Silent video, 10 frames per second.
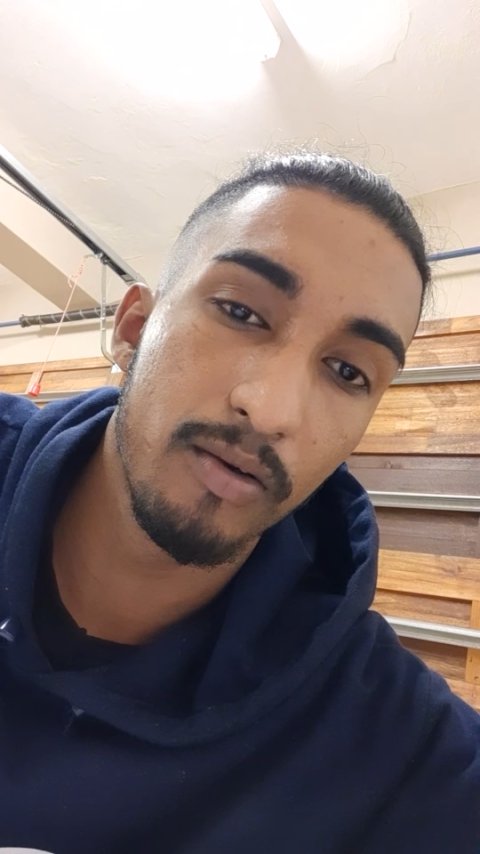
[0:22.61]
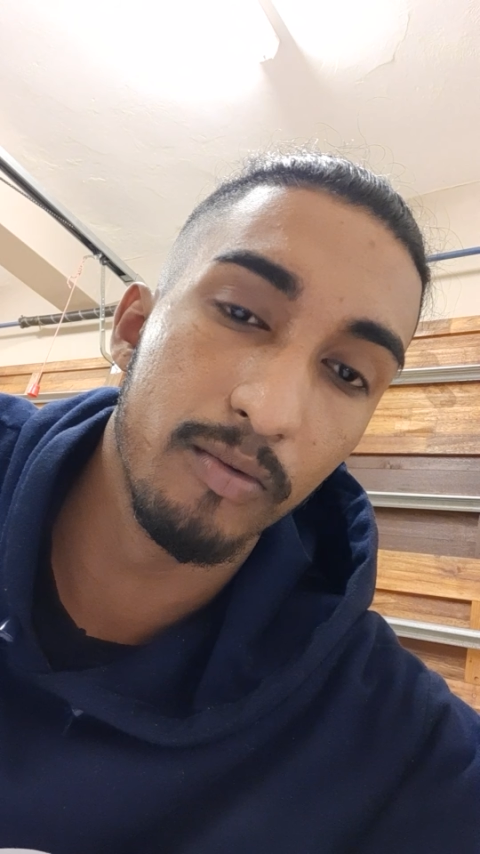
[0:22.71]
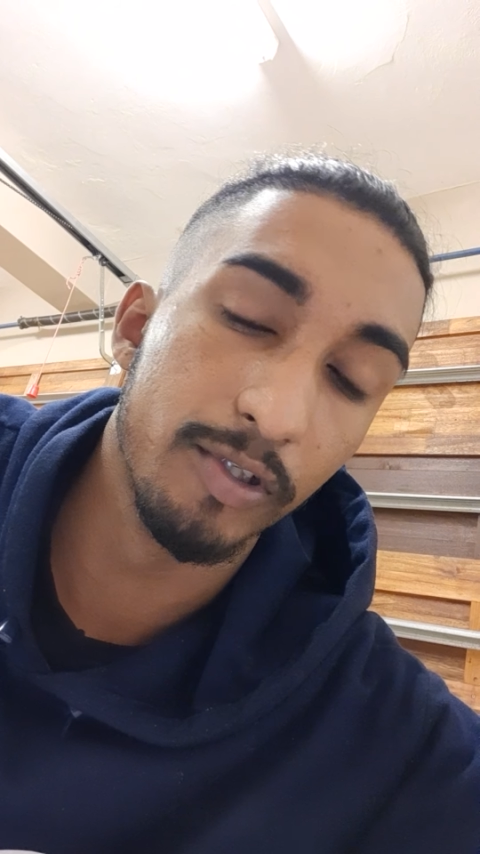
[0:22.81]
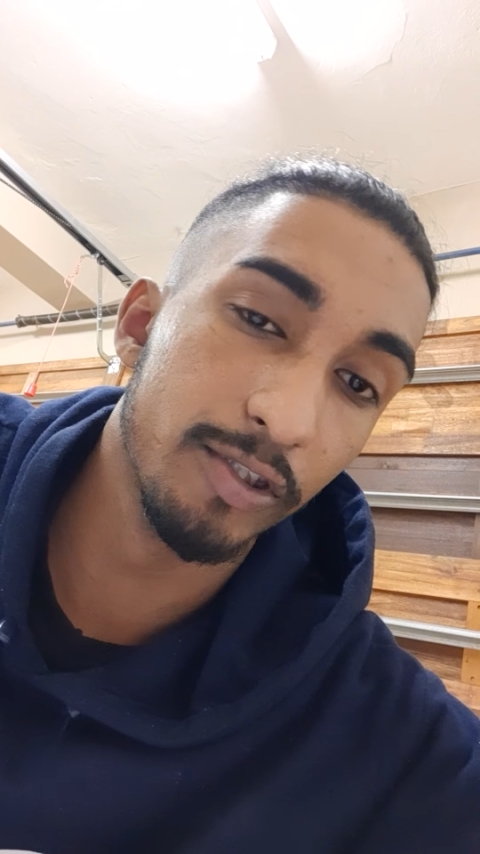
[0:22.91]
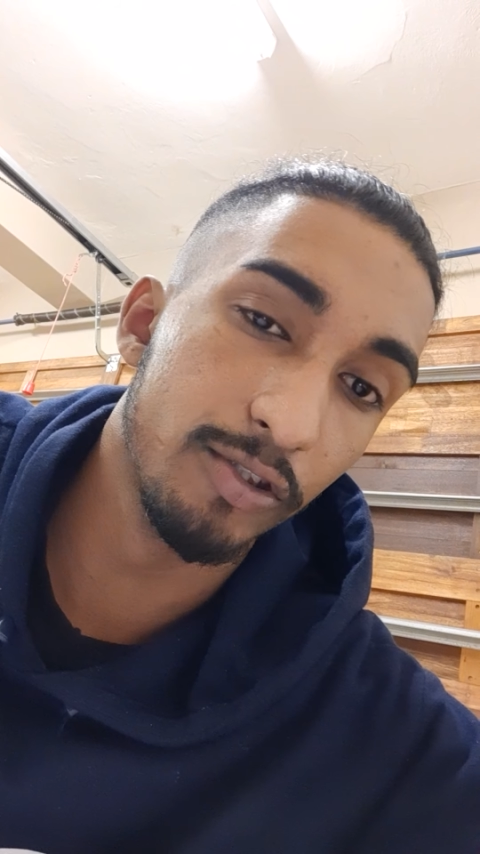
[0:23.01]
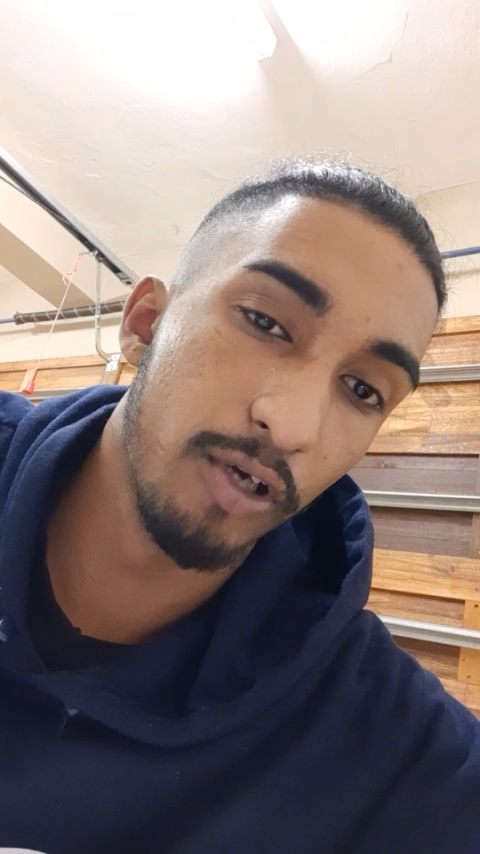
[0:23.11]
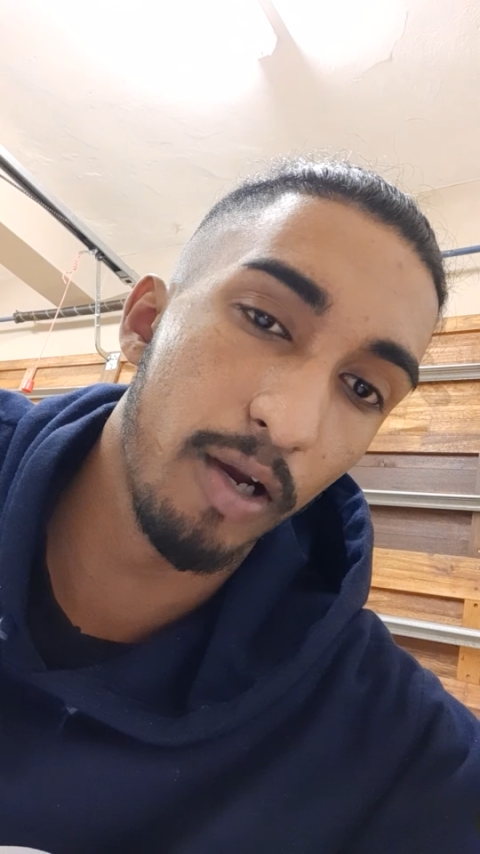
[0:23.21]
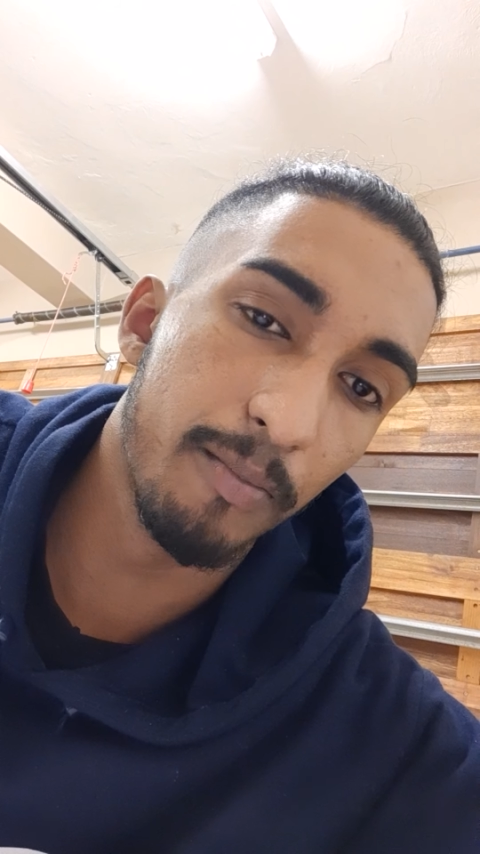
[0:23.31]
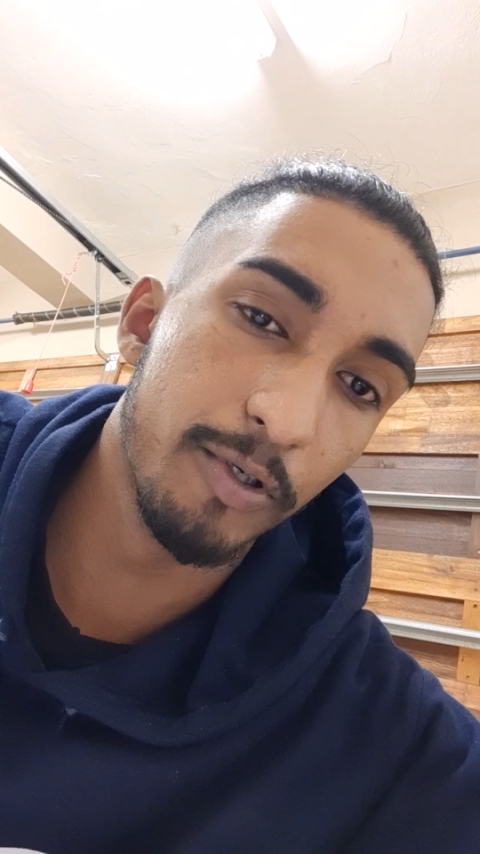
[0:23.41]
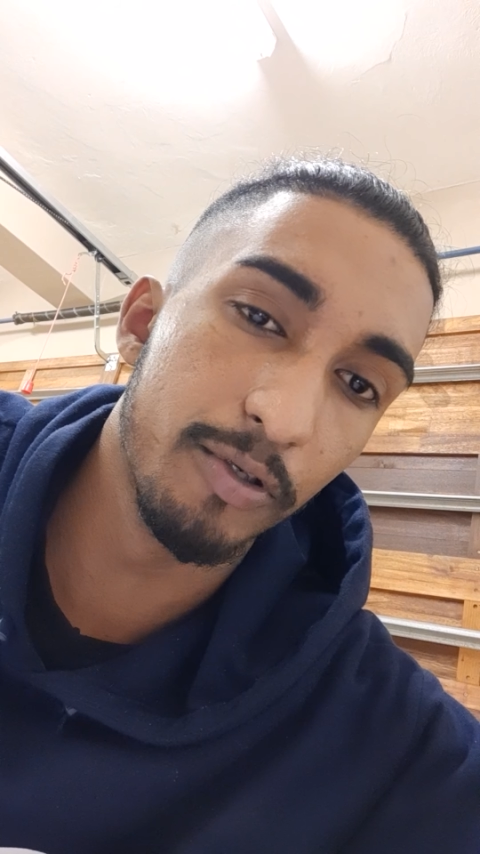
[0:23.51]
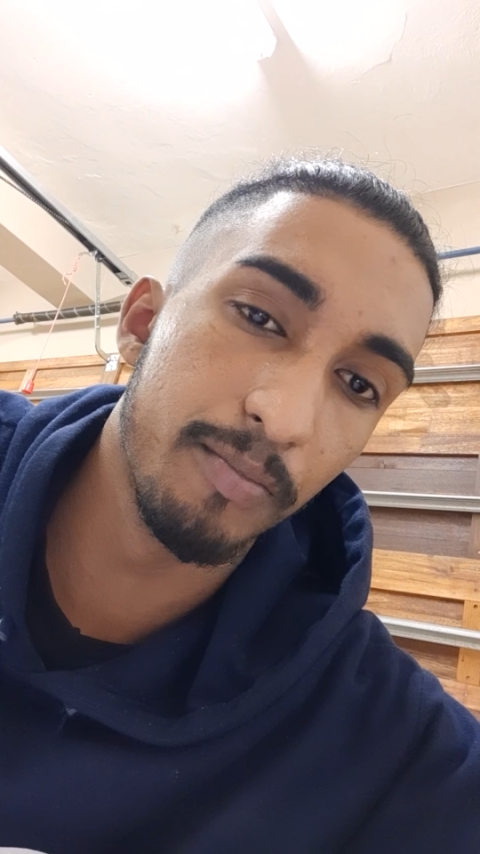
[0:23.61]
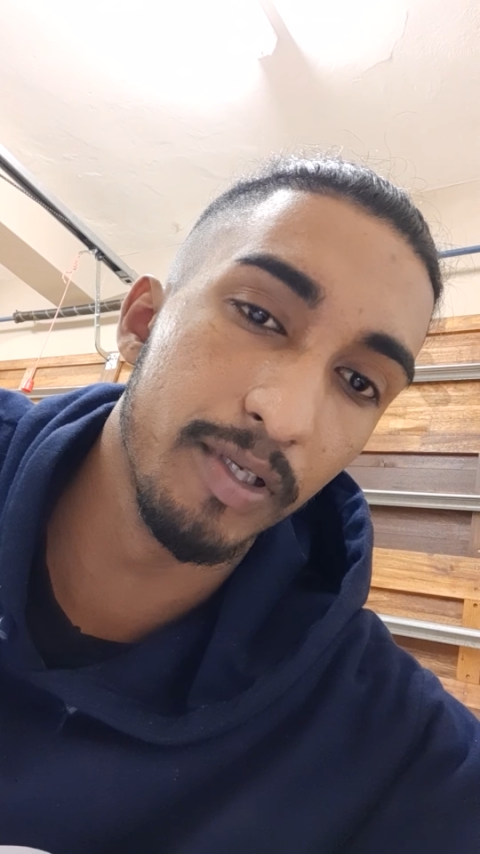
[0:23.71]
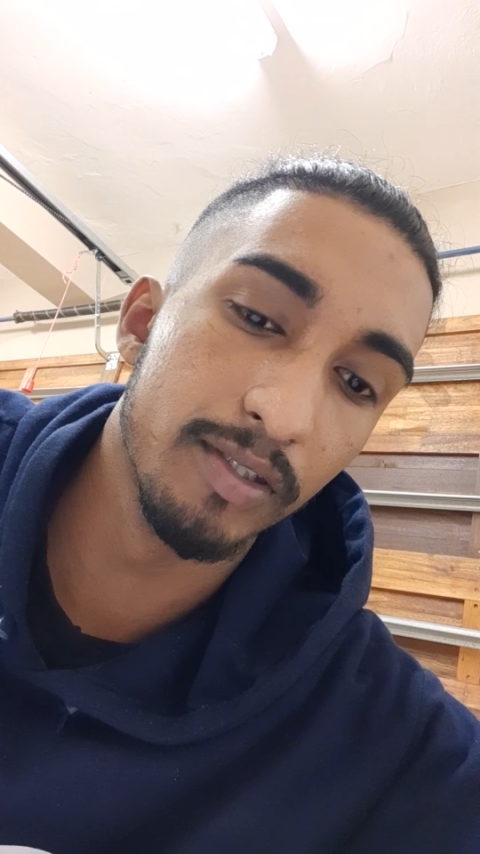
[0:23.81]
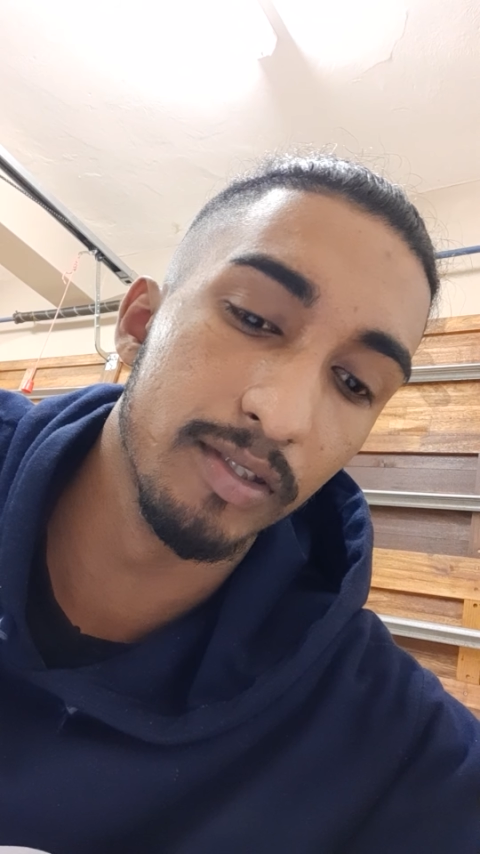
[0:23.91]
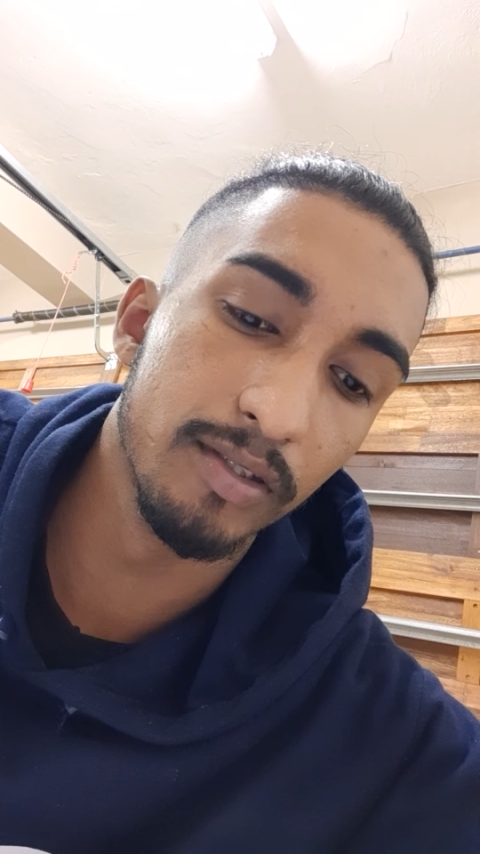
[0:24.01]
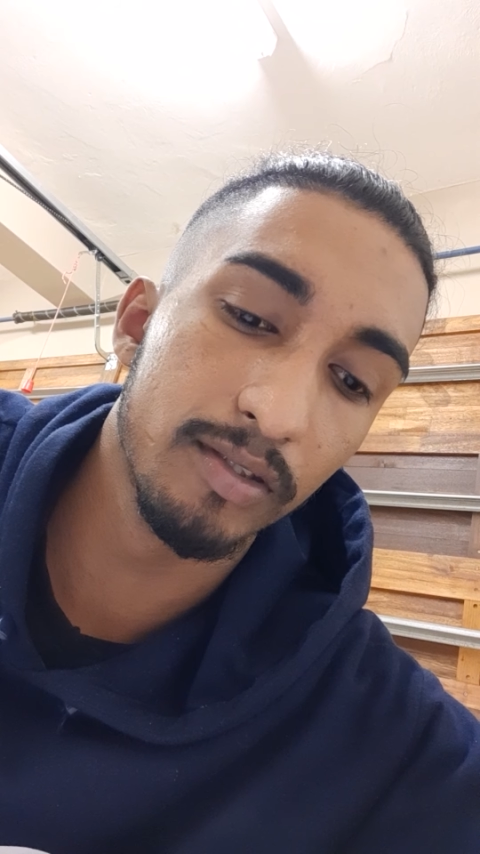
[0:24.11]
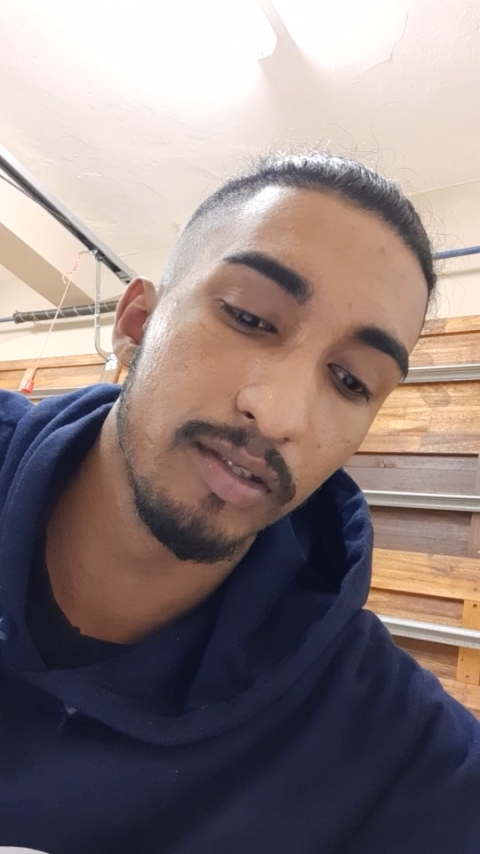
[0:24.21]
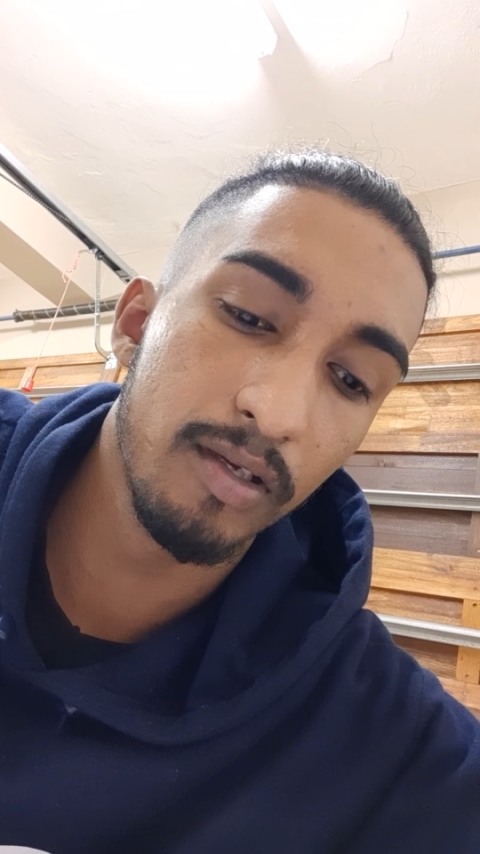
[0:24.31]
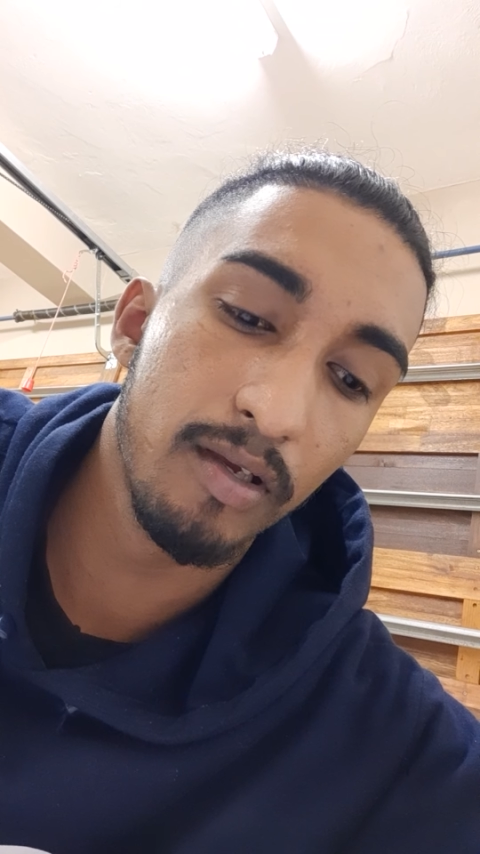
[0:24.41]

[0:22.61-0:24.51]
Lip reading: which is your upper trapezius.